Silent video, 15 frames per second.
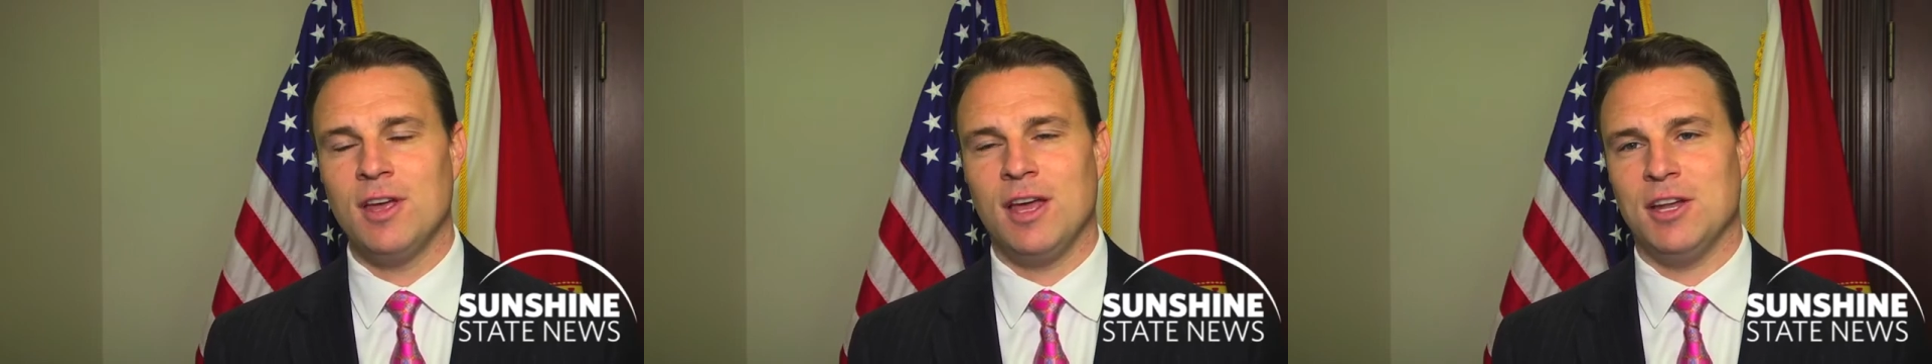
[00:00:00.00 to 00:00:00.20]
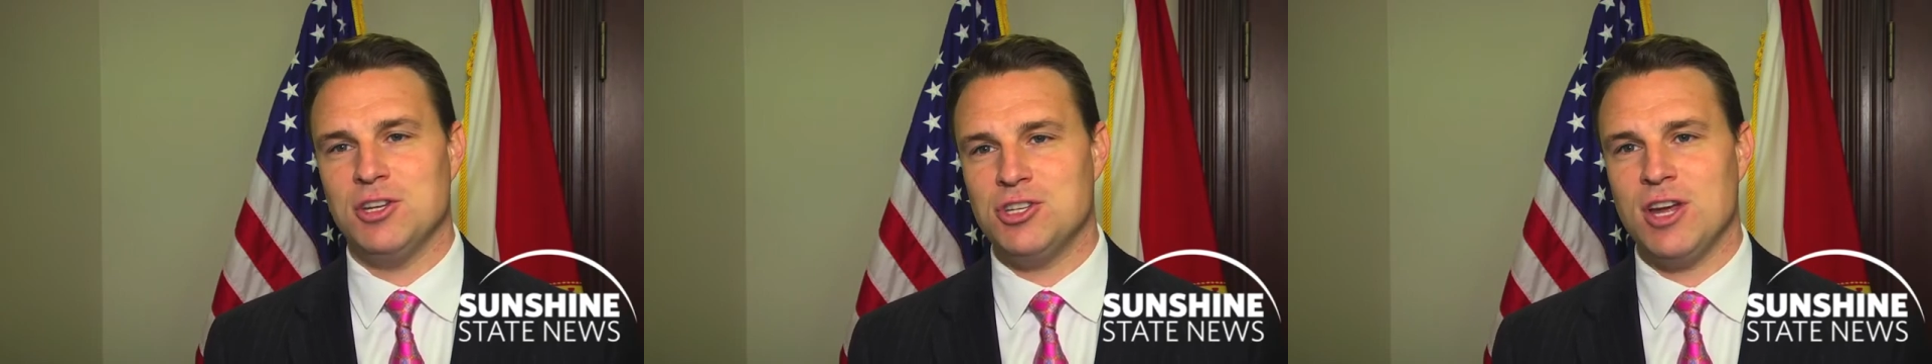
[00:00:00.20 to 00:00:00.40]

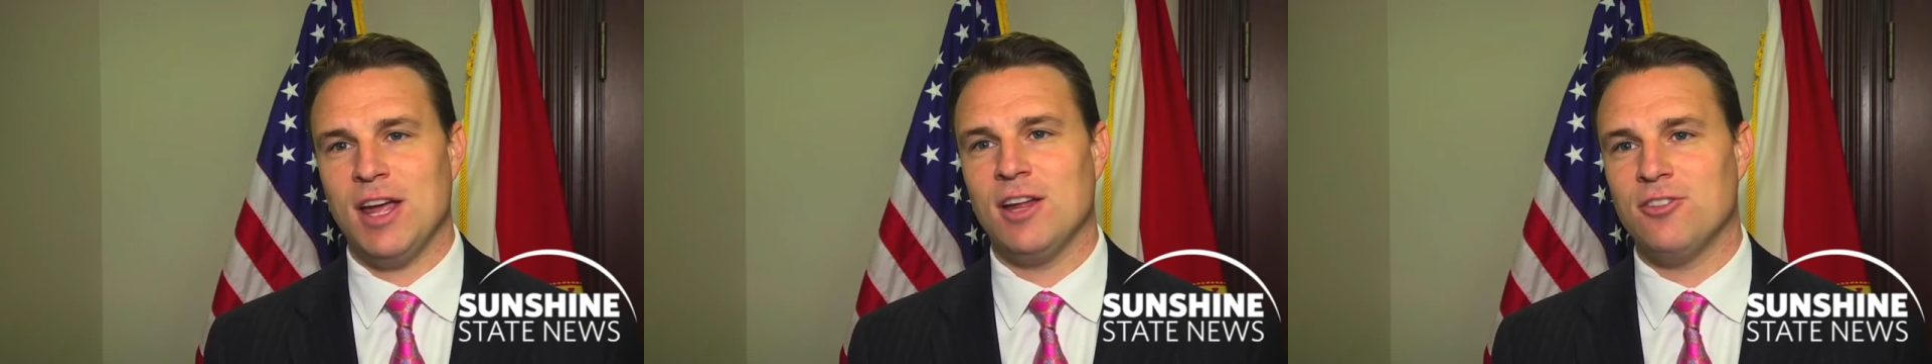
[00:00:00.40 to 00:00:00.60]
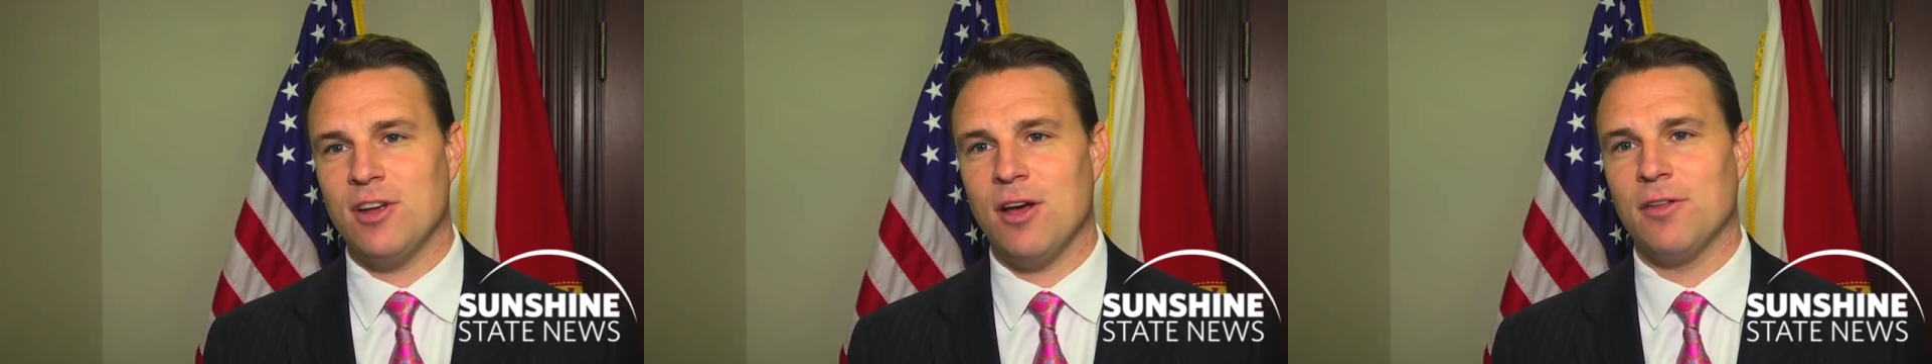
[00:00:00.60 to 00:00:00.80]
and
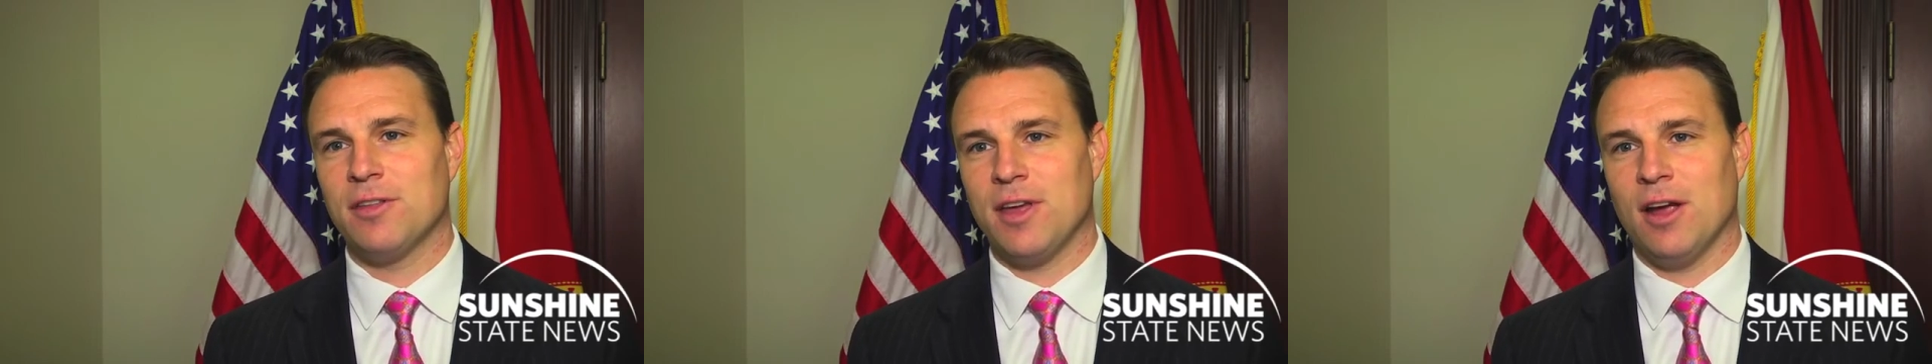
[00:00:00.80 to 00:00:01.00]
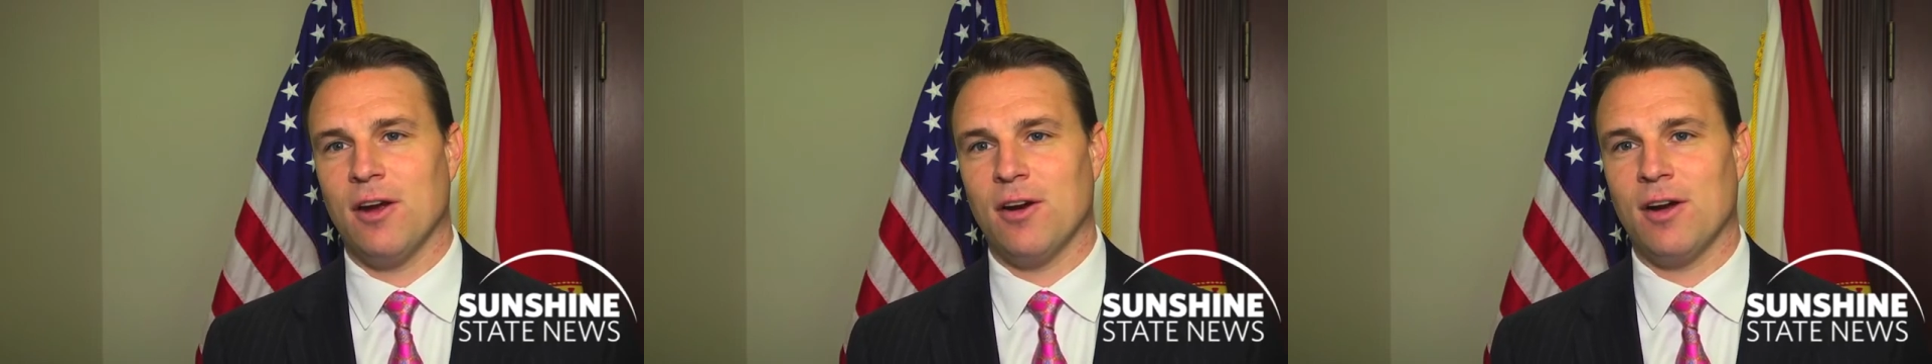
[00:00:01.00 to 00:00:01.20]
change
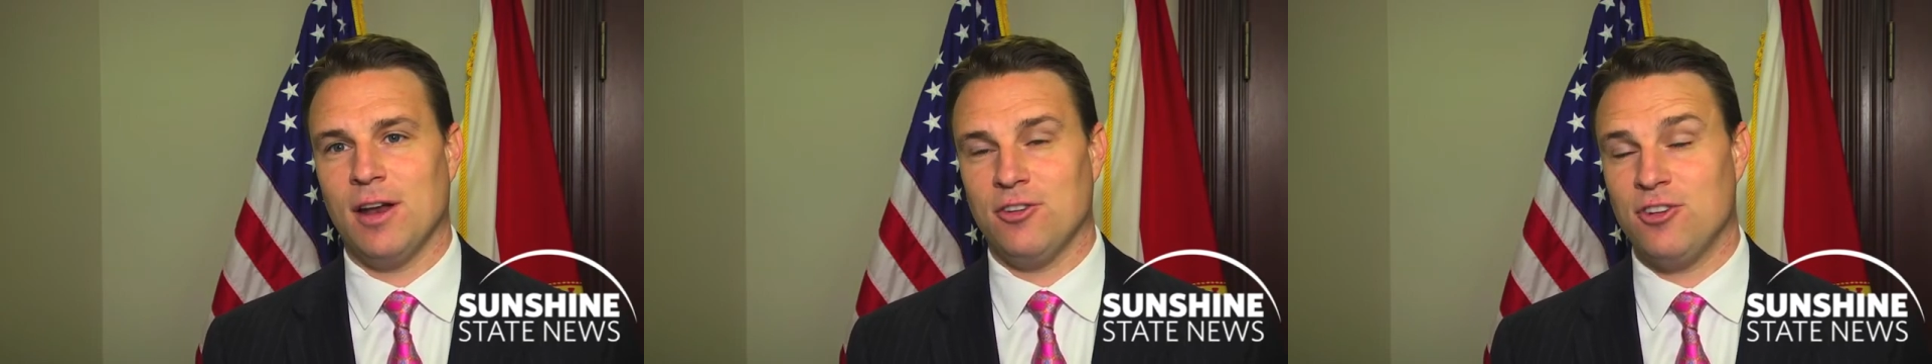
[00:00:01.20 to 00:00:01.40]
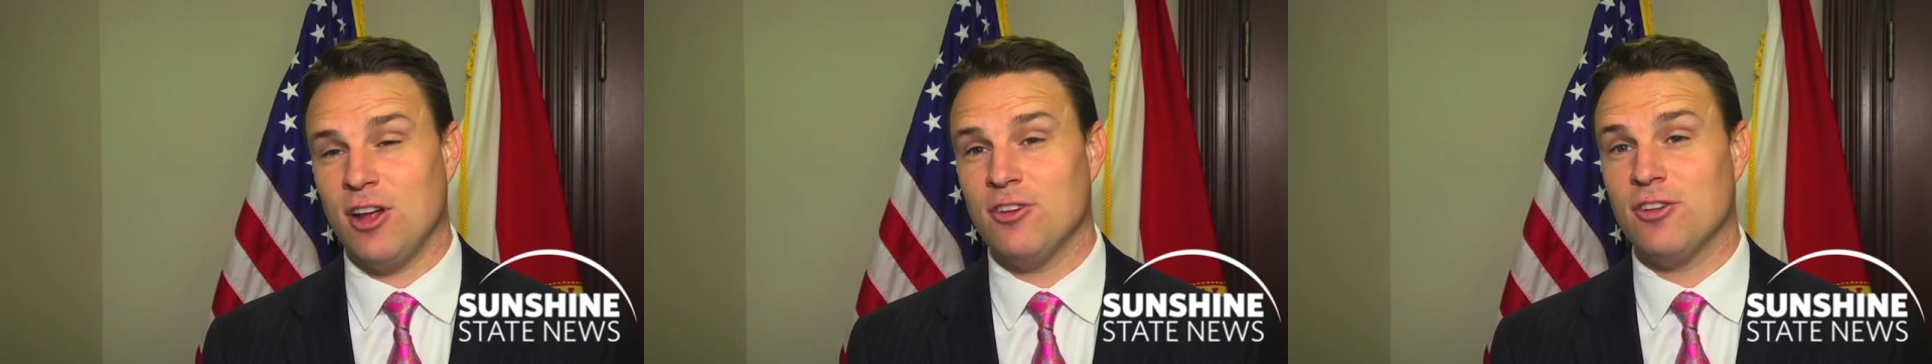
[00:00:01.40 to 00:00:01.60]
health care
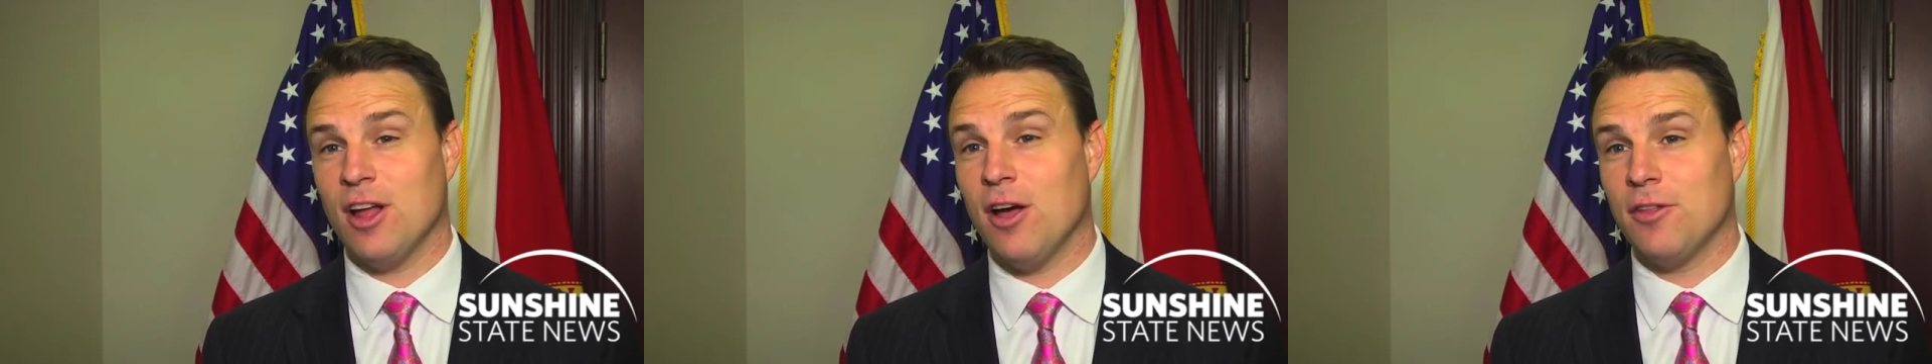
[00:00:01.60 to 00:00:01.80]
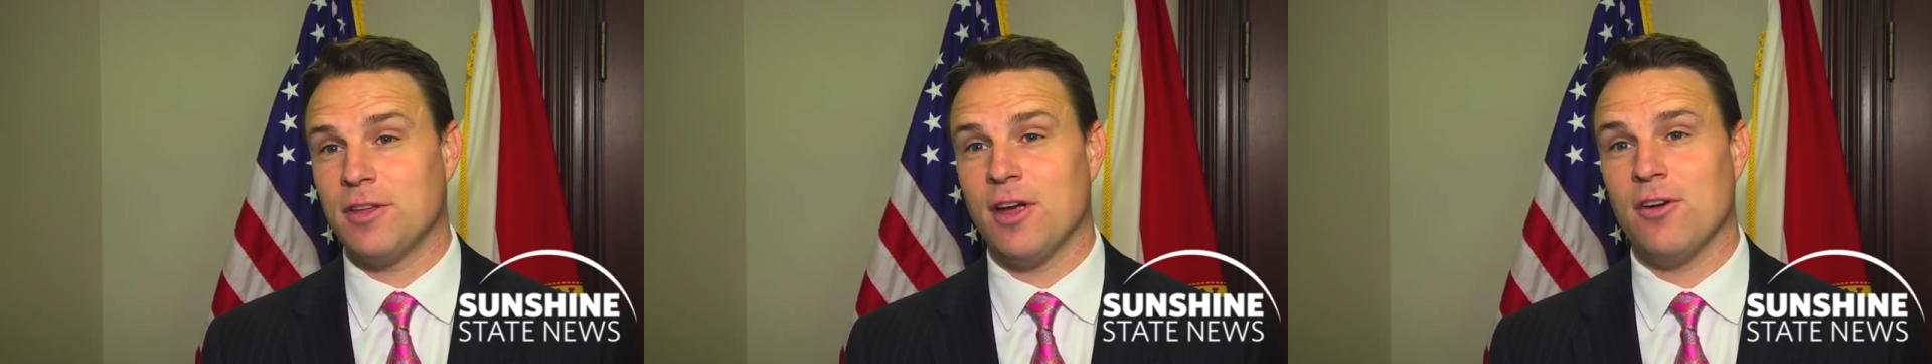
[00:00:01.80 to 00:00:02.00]
and change the
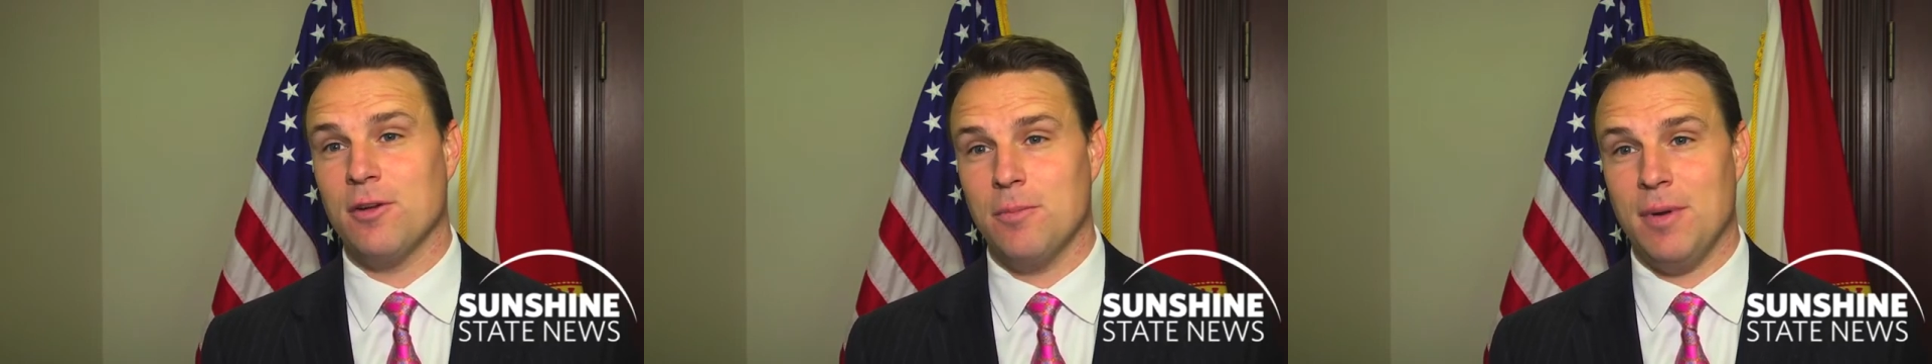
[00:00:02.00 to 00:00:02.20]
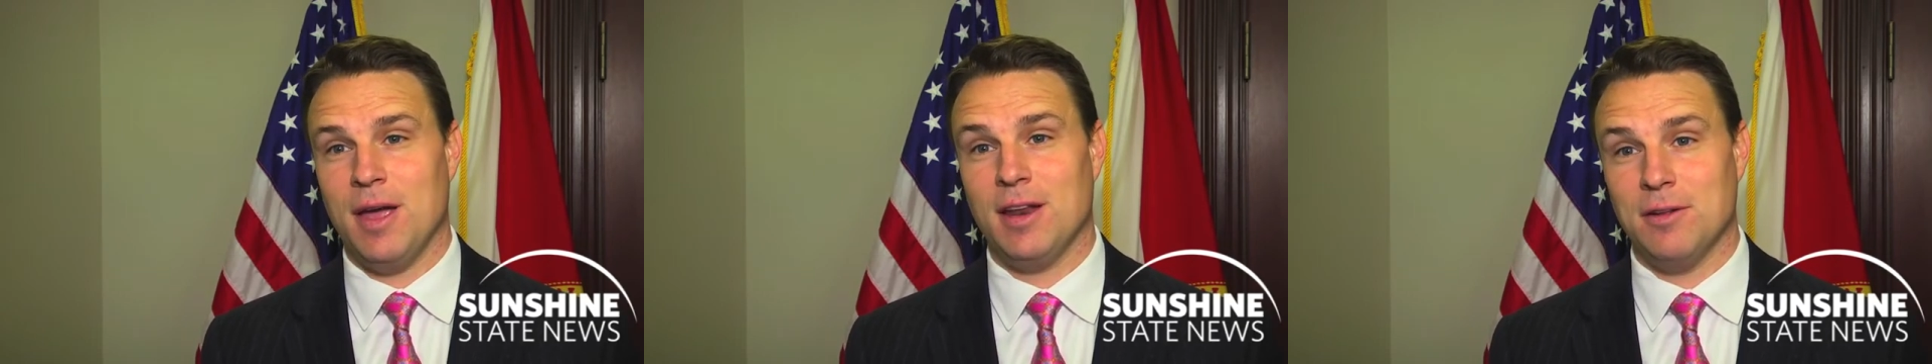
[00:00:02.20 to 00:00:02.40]
health care
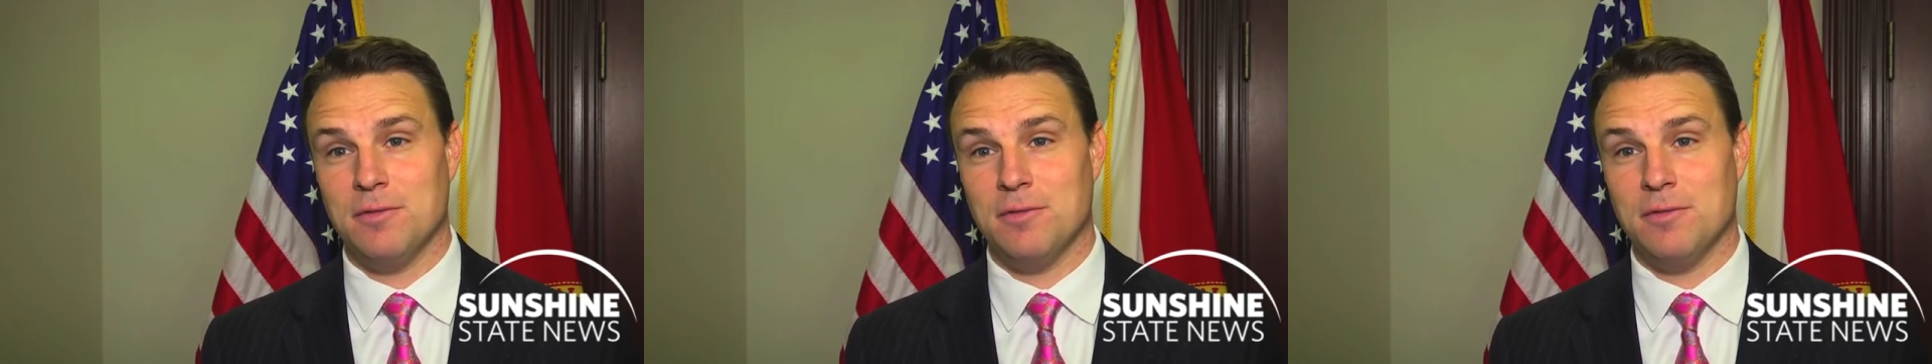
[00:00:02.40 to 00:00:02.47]
debate